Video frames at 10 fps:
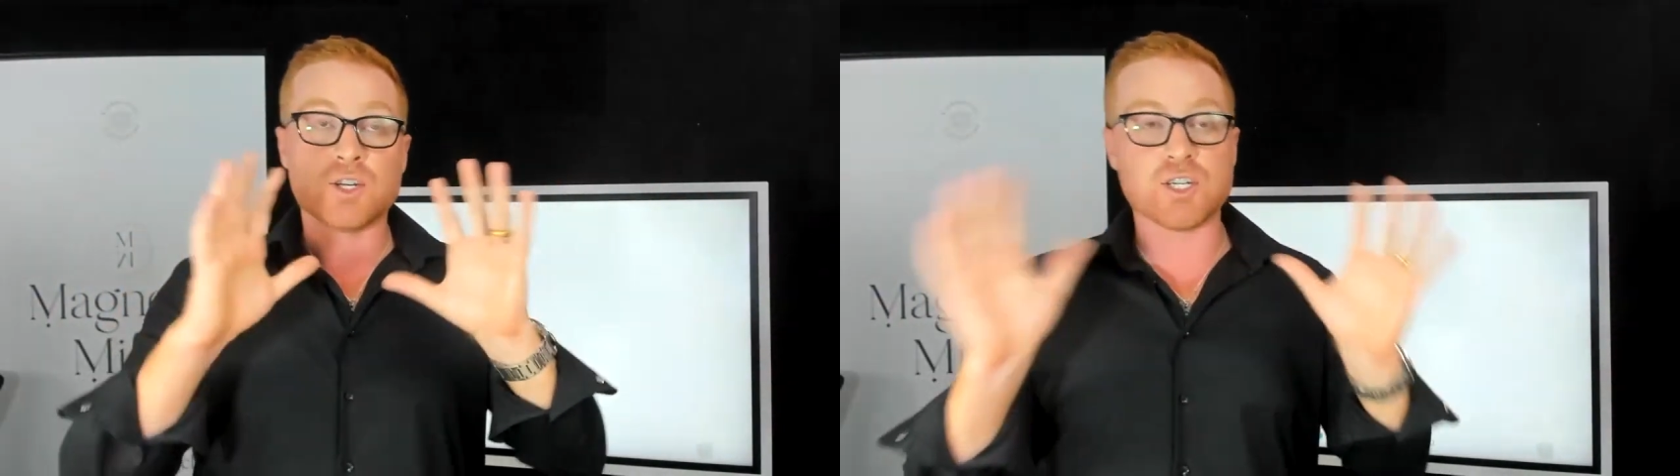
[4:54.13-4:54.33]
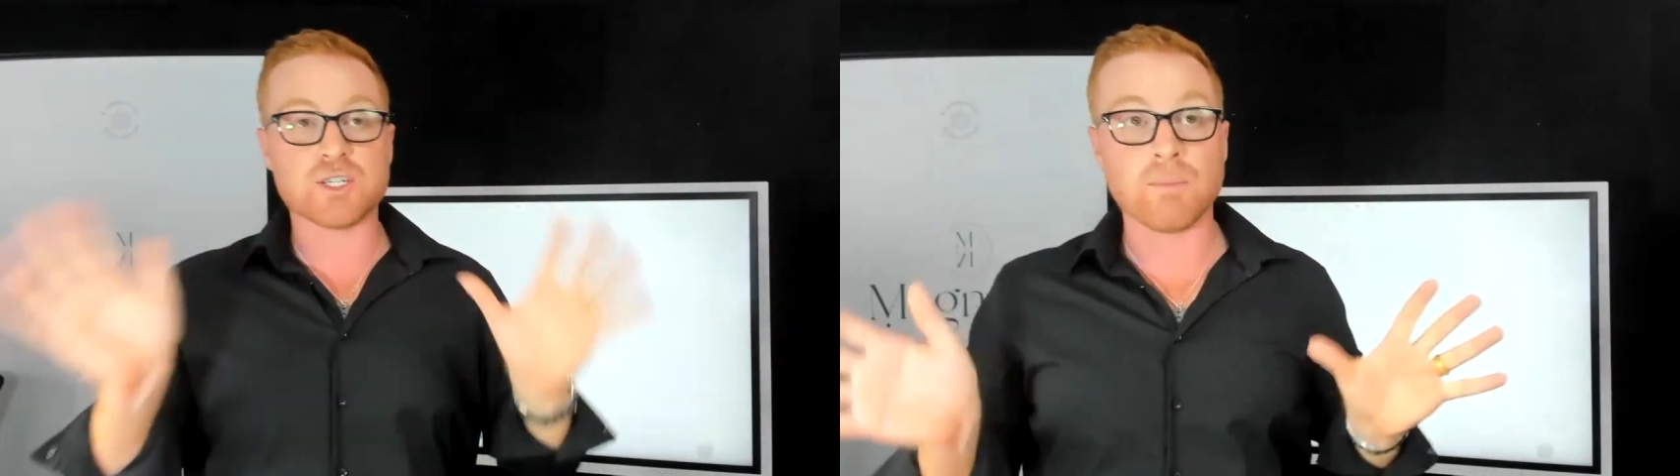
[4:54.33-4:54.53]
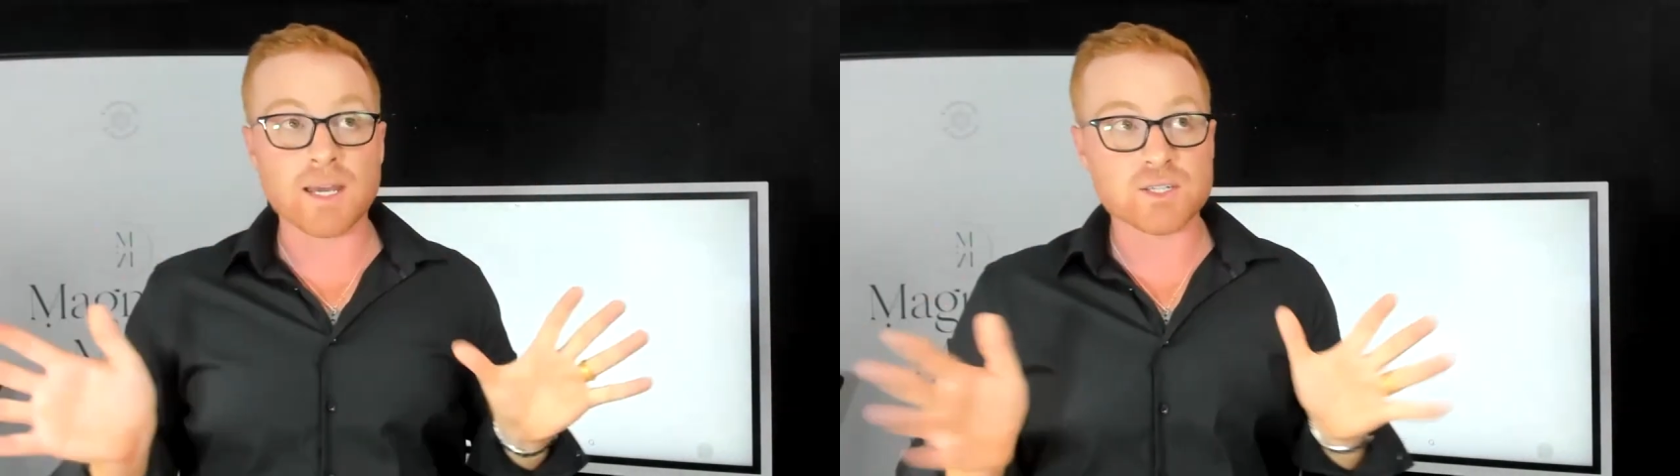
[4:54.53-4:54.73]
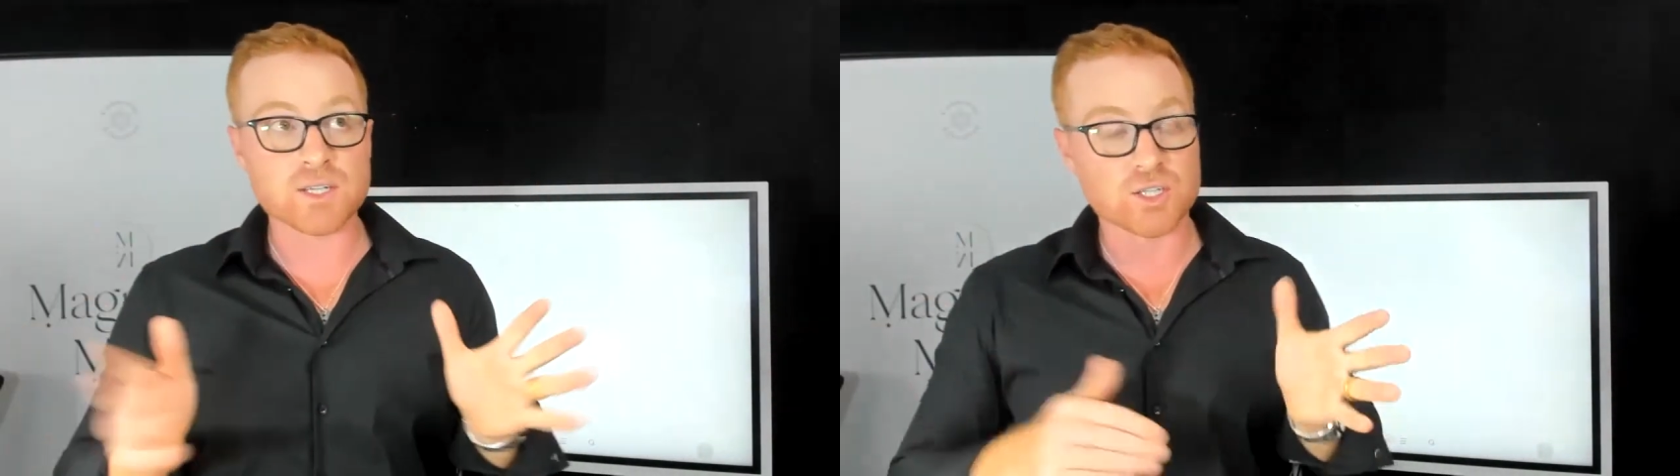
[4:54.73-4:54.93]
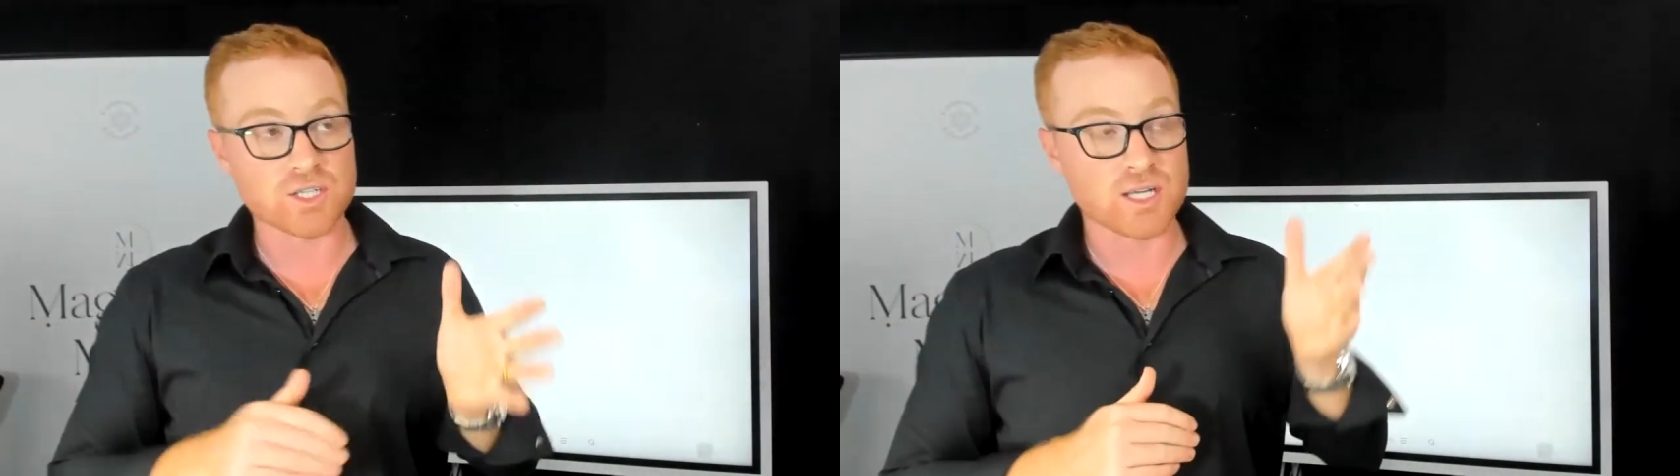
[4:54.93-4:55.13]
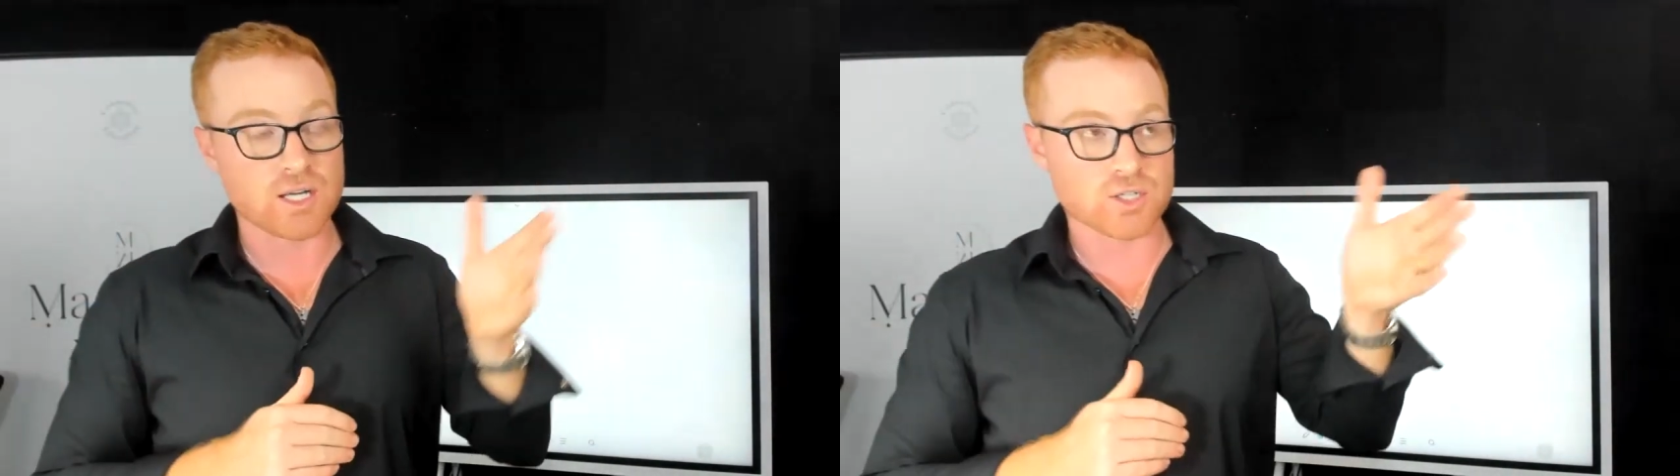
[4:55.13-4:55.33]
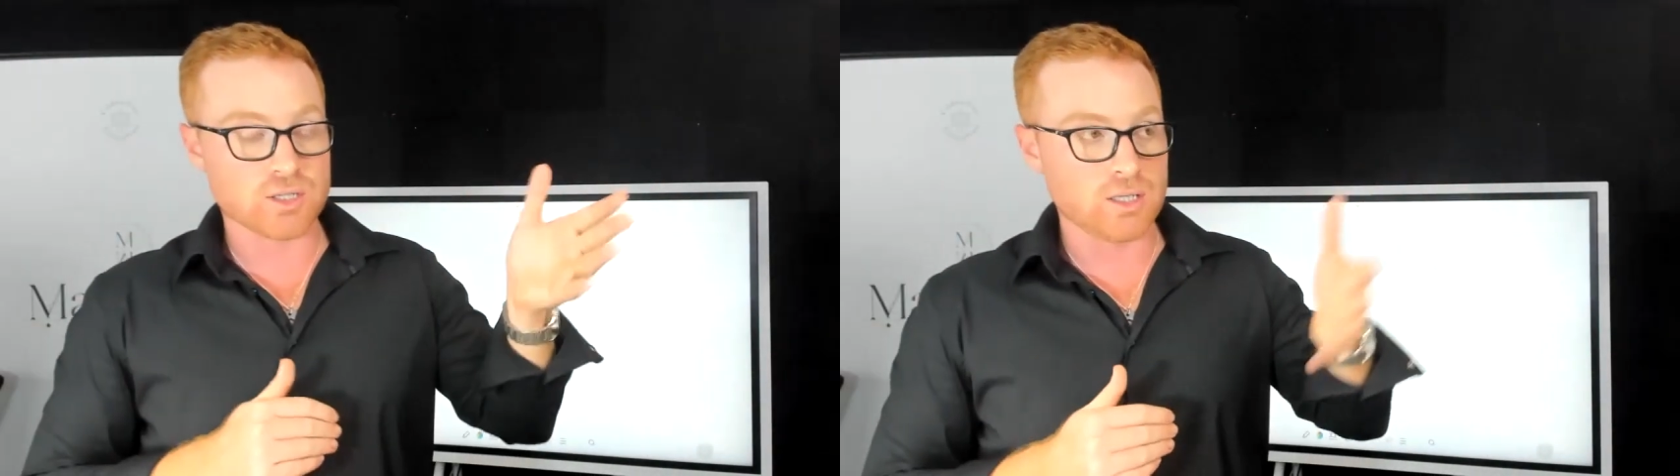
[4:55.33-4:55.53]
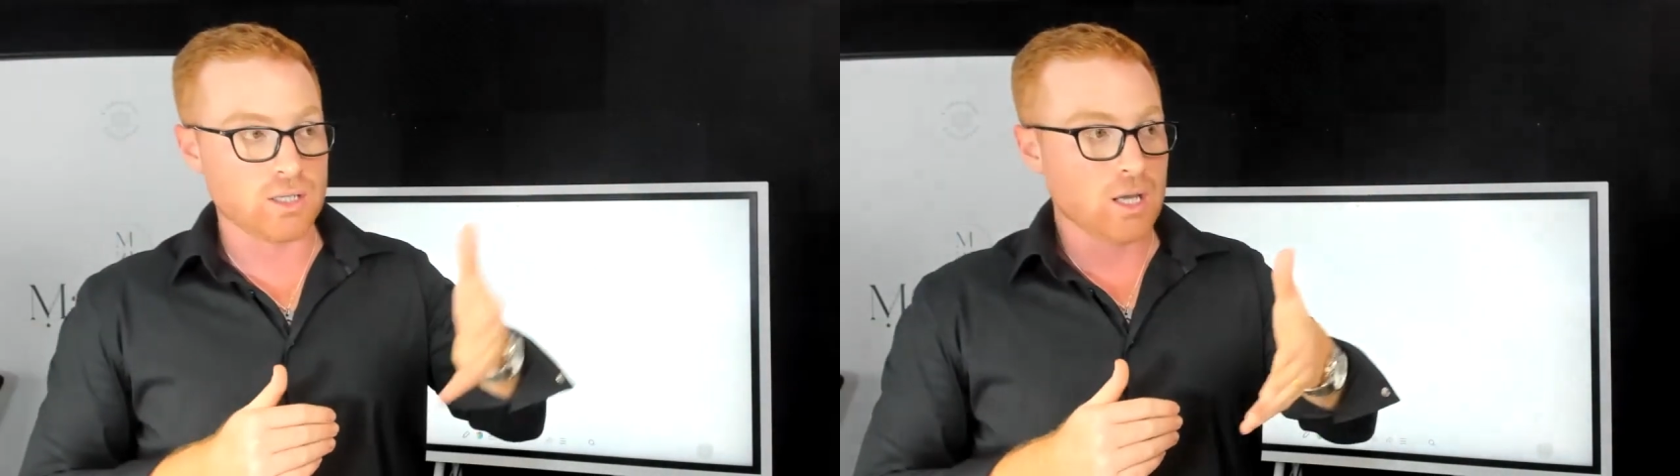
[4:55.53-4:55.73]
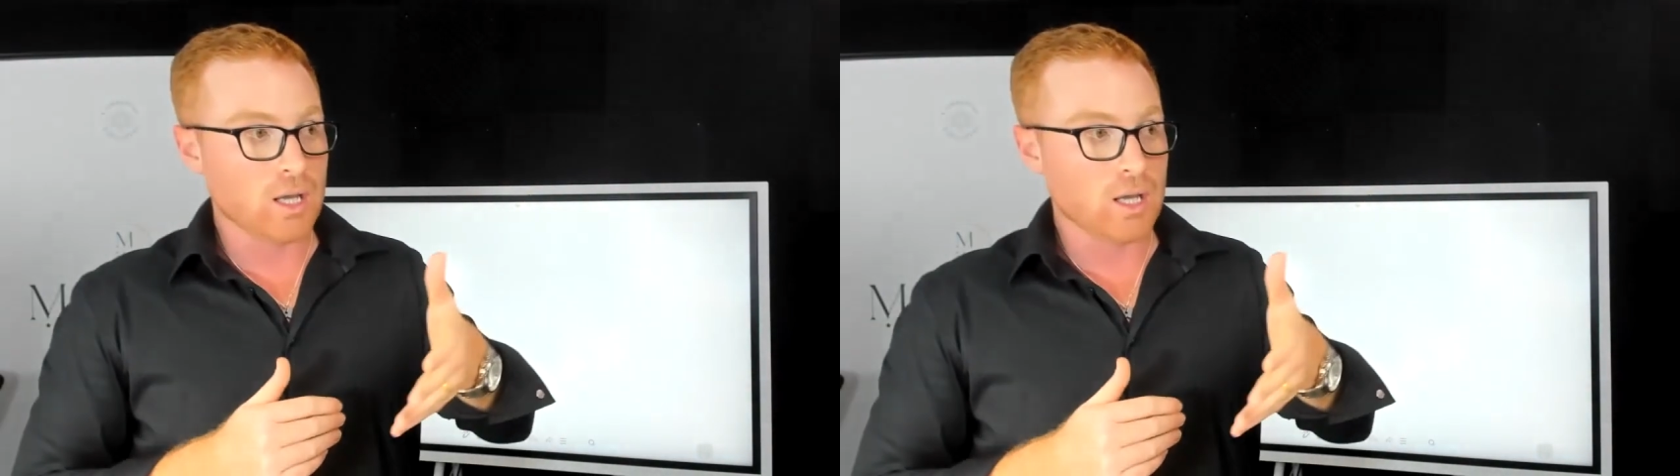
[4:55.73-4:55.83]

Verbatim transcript: She's amazing. She's actually